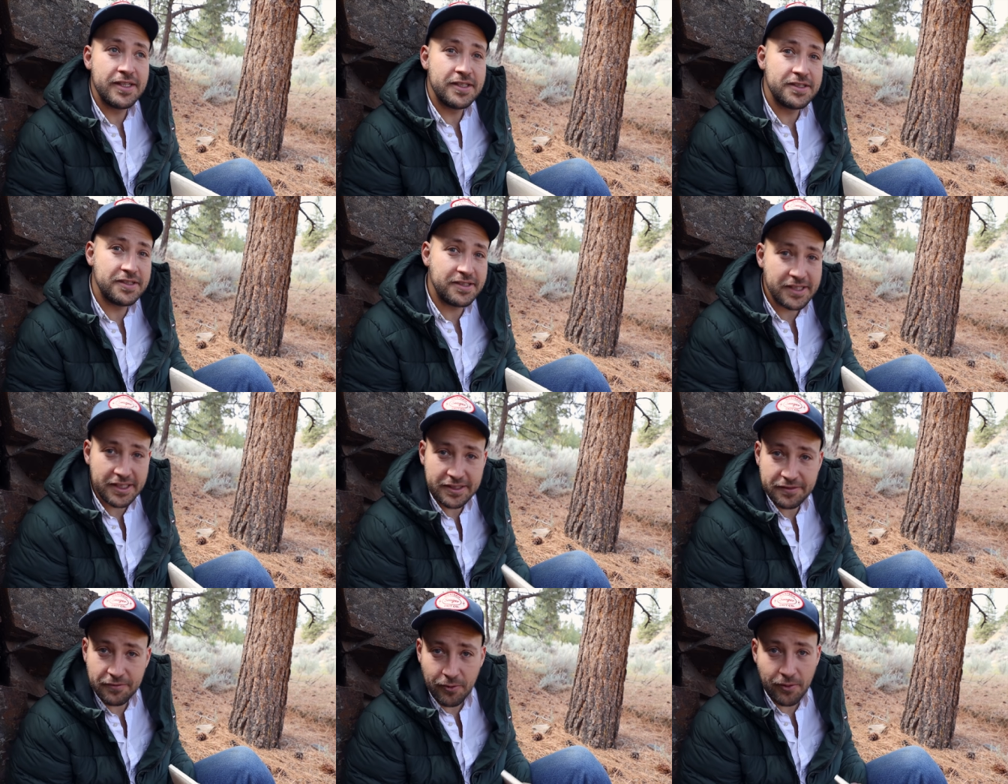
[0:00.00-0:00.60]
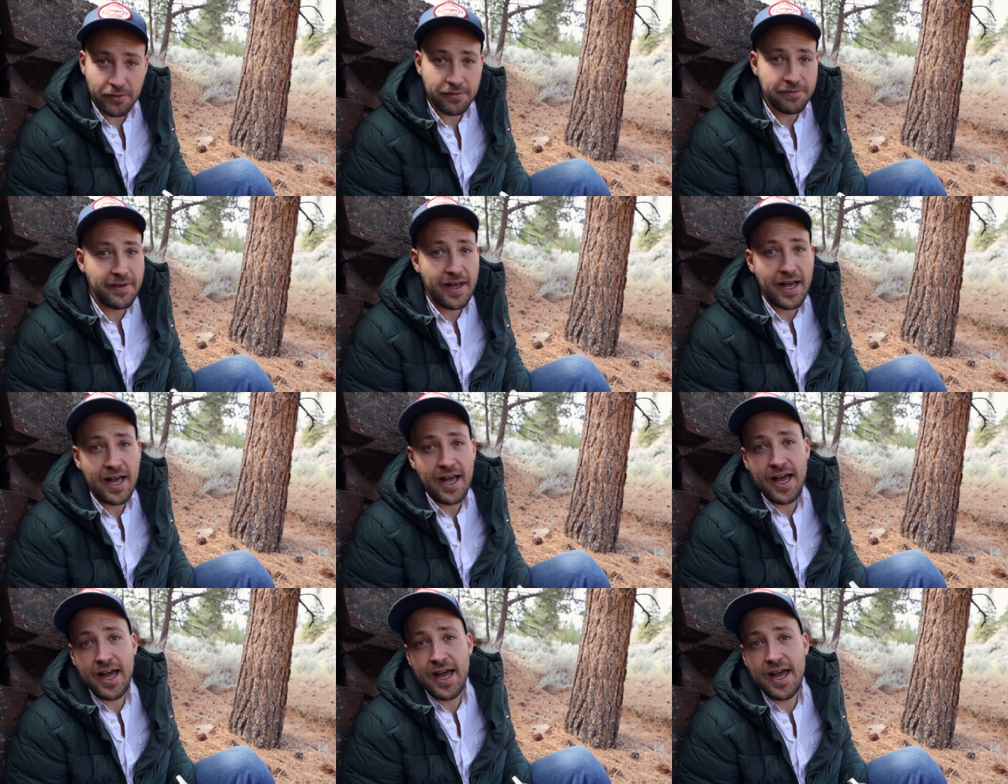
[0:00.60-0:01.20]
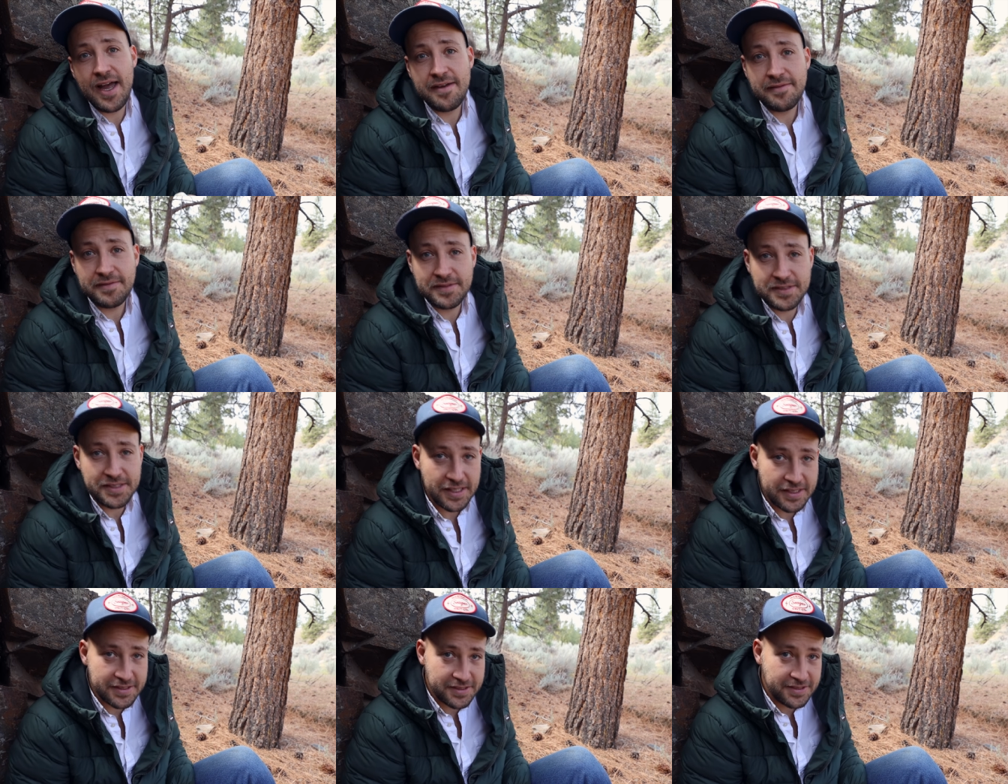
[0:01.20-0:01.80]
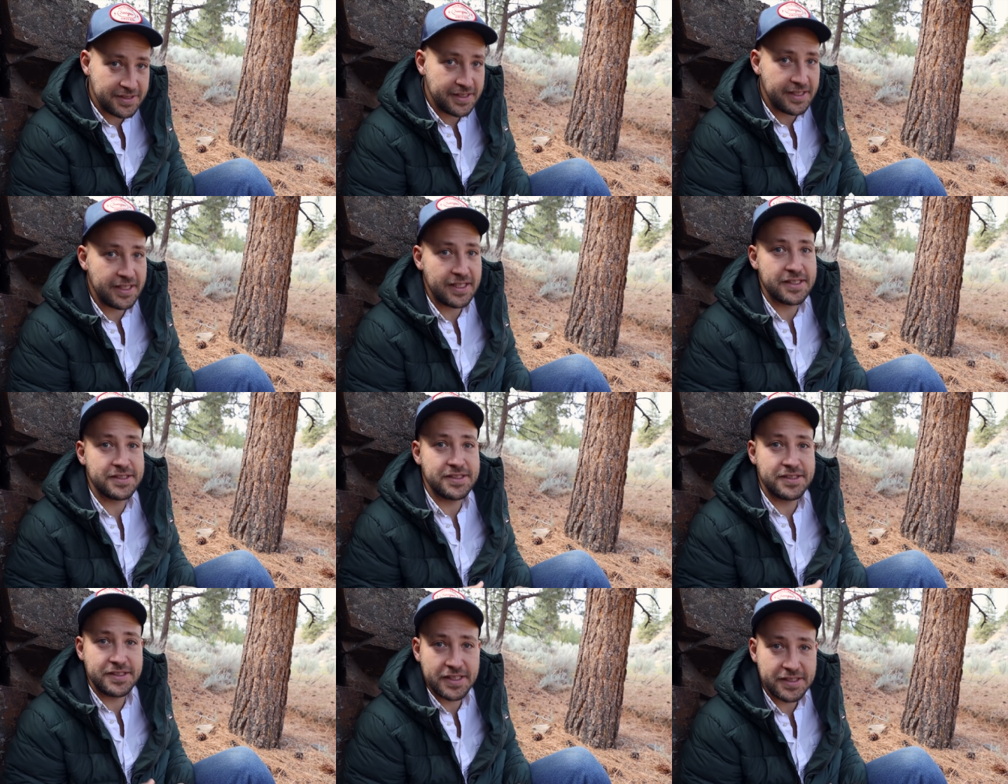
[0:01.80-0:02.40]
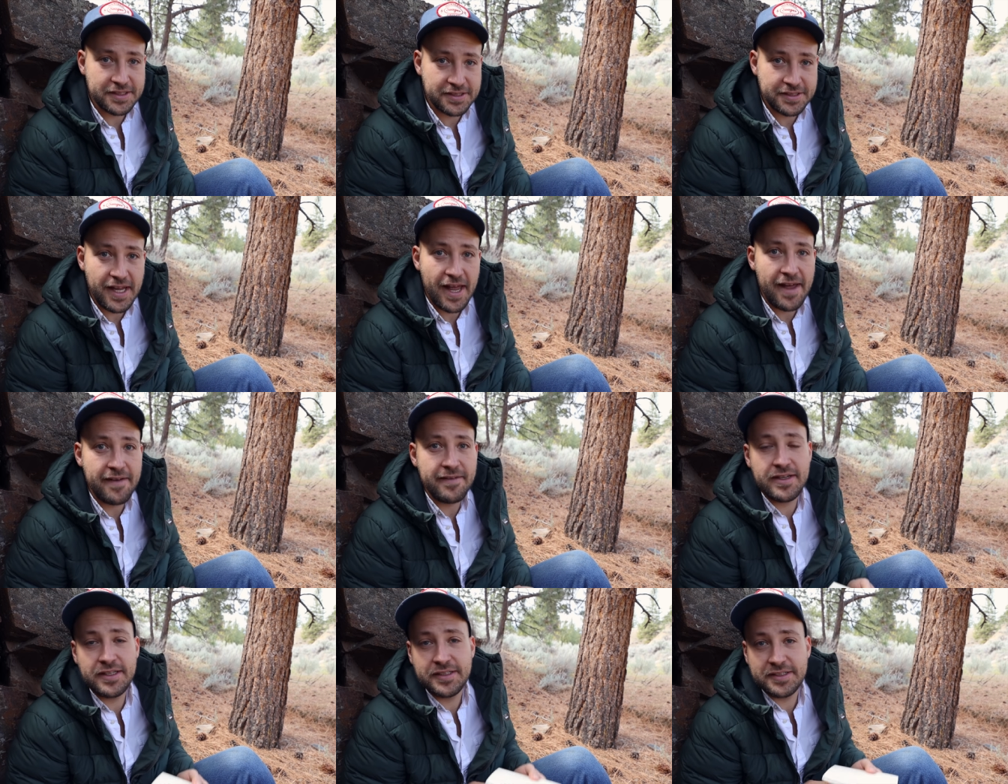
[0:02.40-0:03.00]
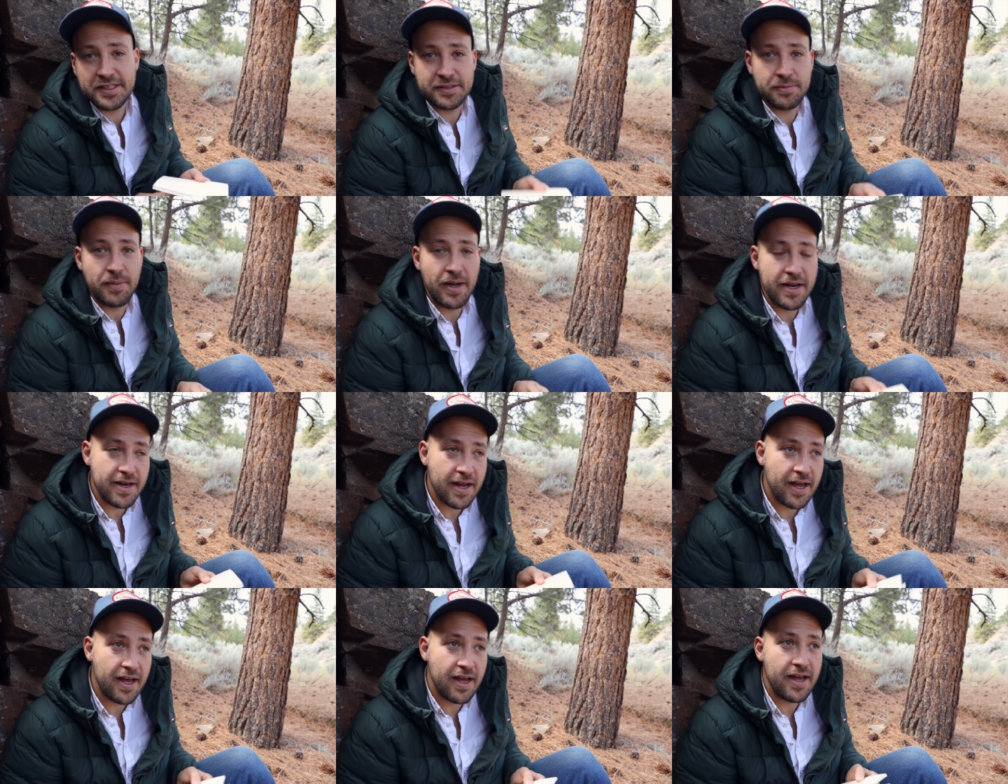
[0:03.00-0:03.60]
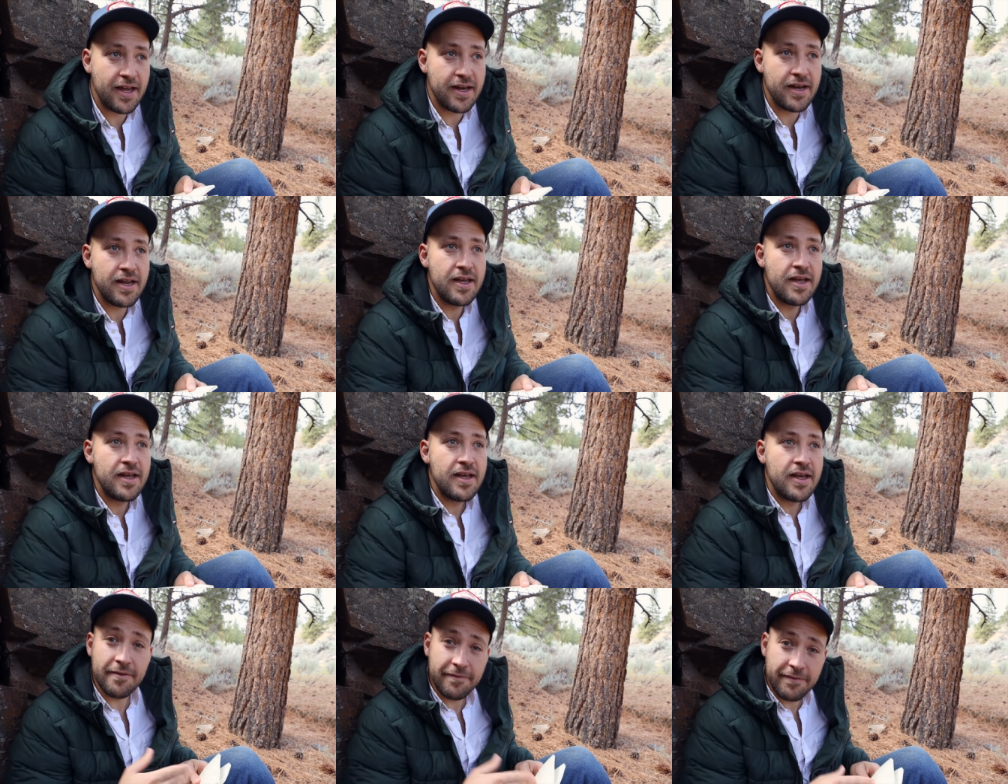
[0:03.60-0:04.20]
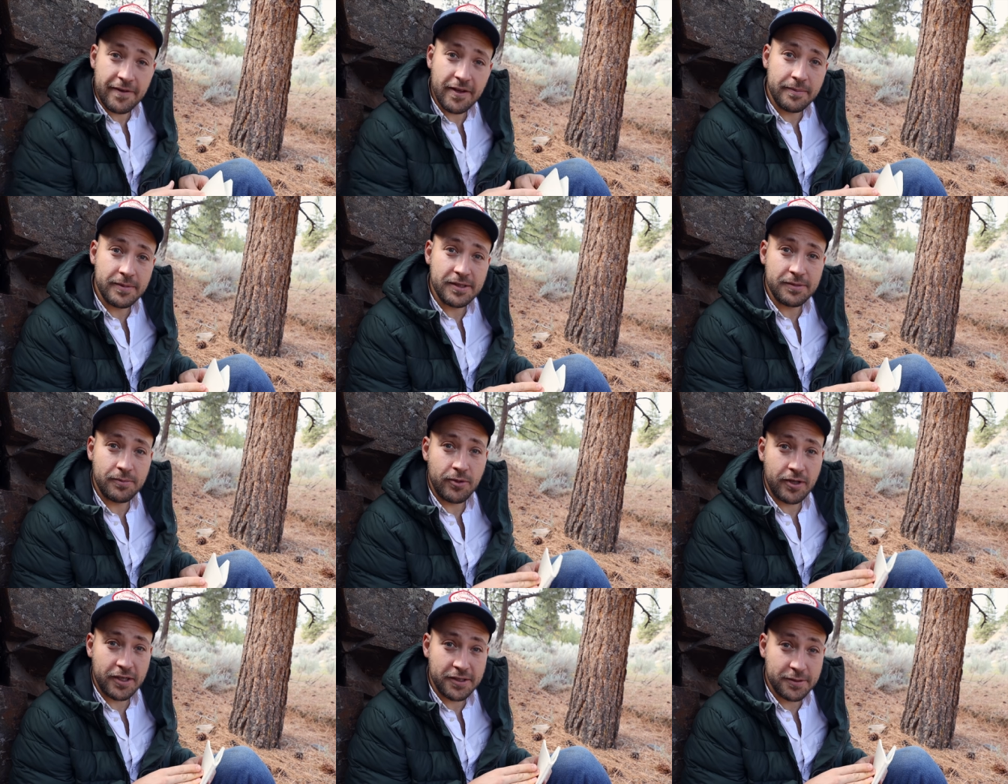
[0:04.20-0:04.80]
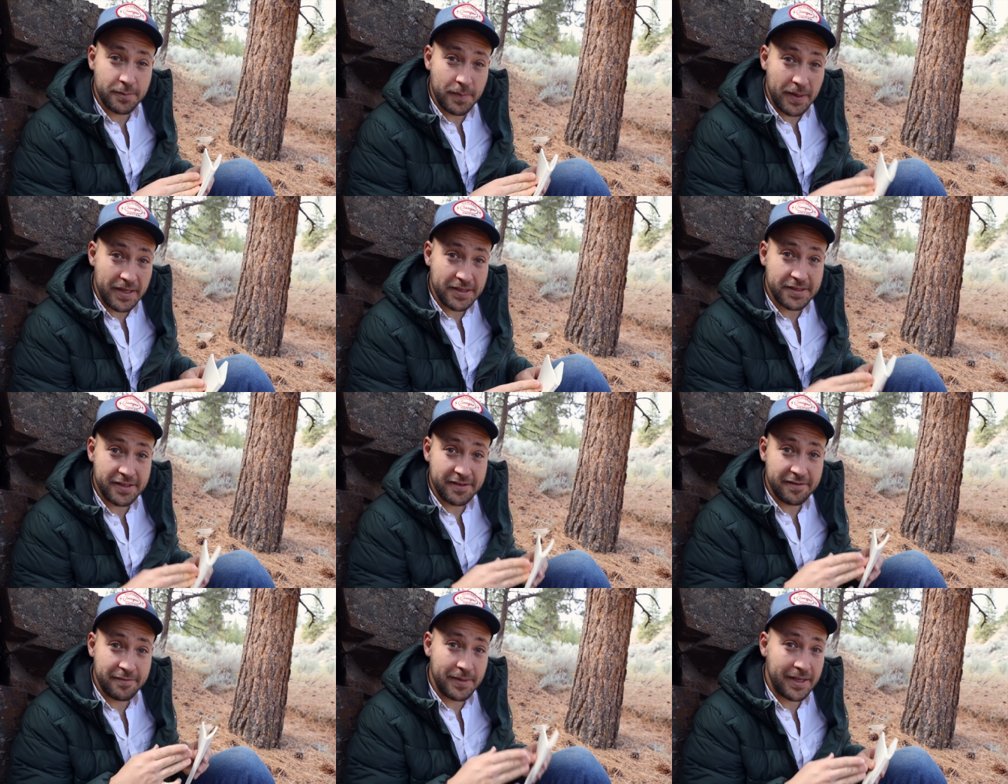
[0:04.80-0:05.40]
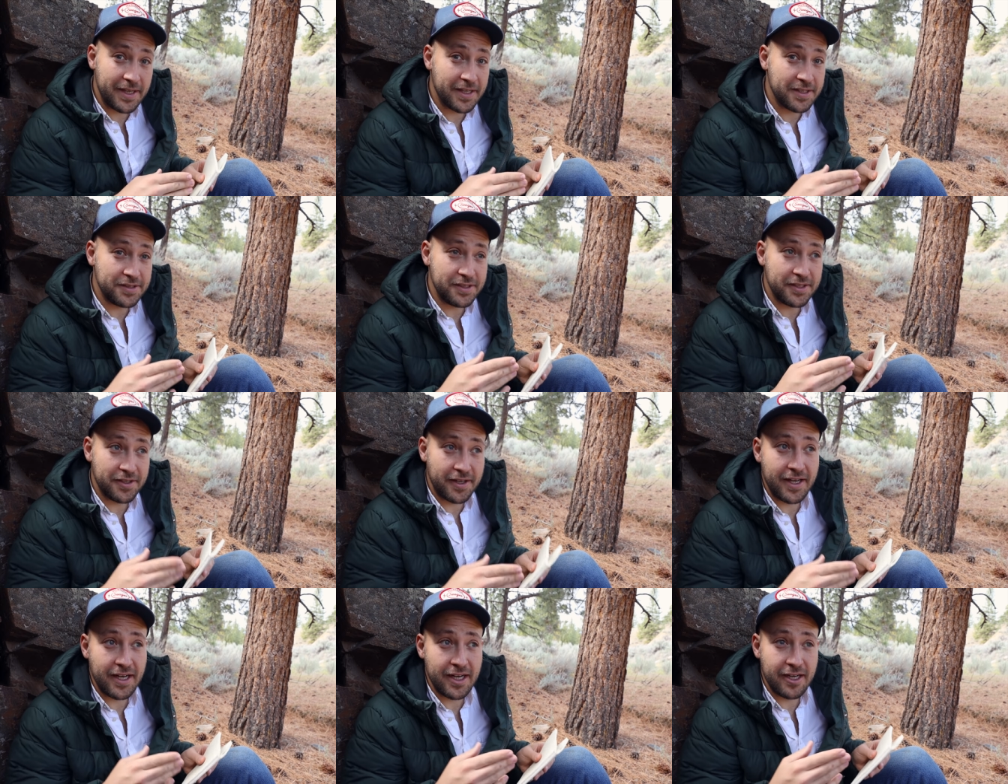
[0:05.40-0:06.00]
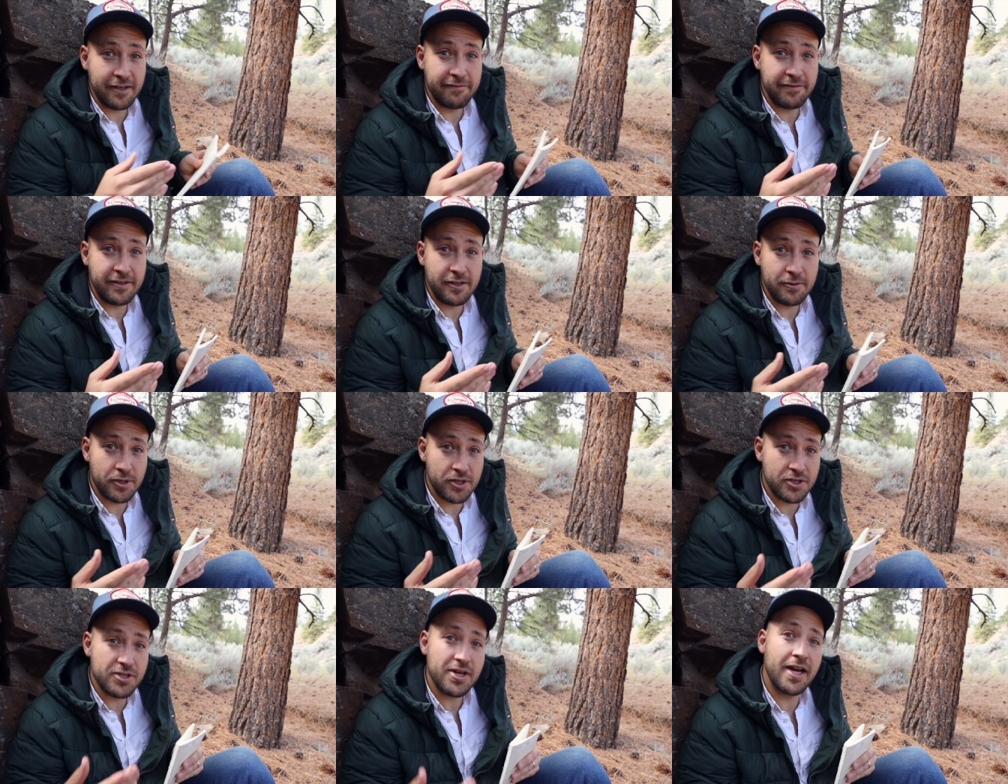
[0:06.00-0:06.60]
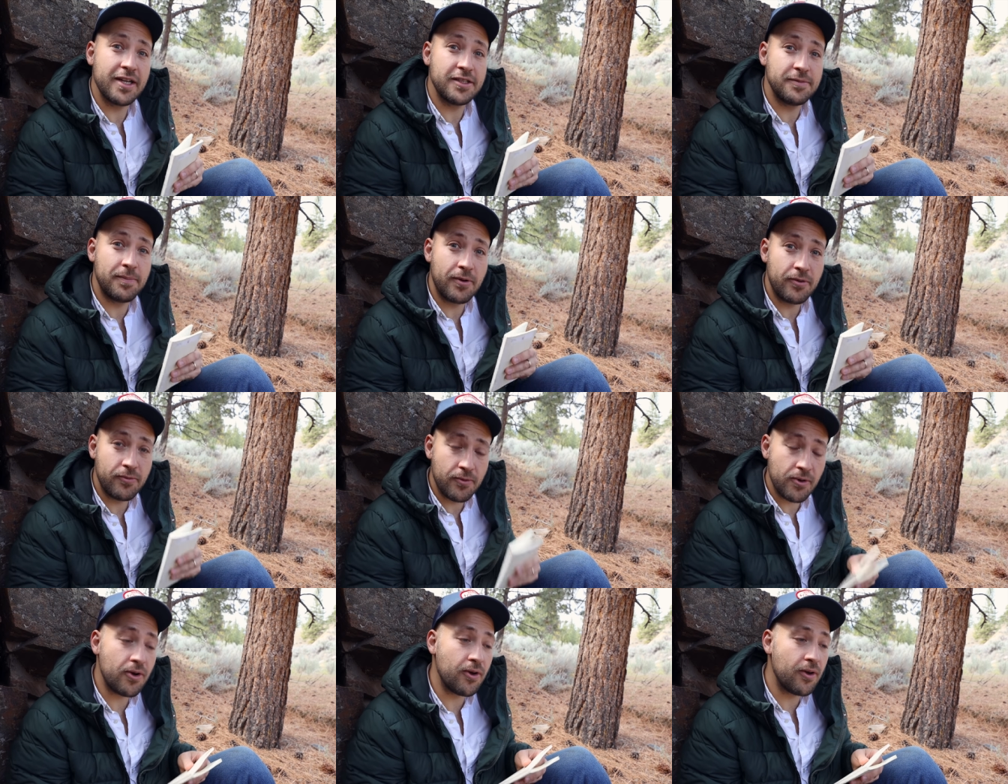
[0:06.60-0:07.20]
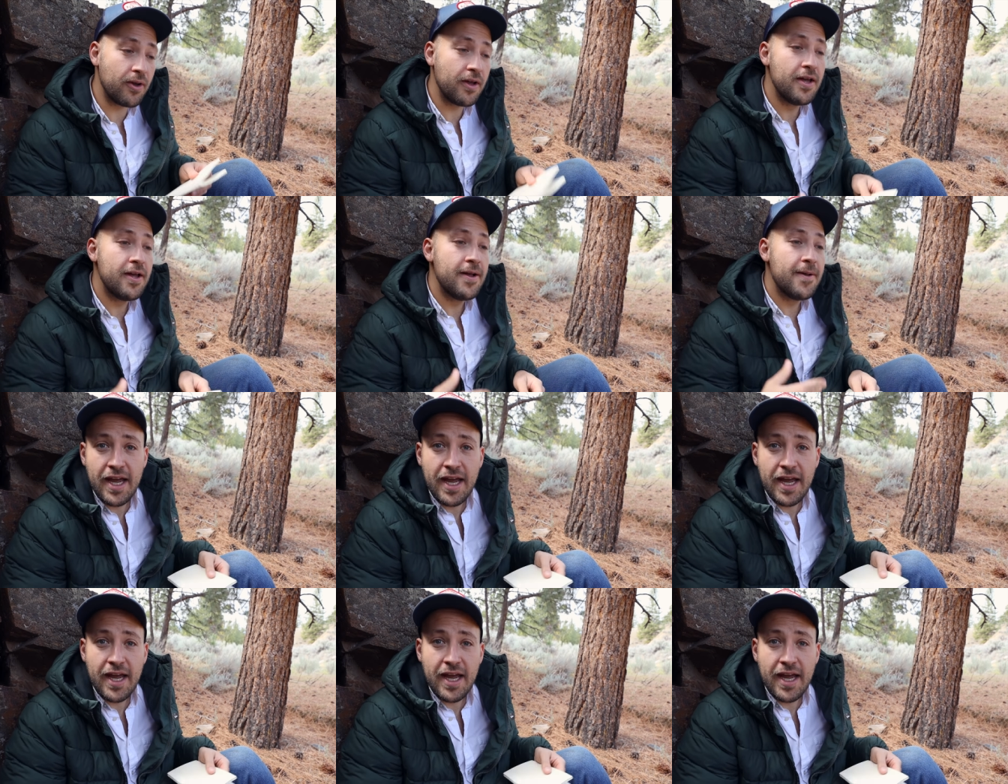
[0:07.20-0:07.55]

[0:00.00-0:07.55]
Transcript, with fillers: 645, 66, 67, 6 by 9 The film is more expensive because you're getting fewer shots per roll.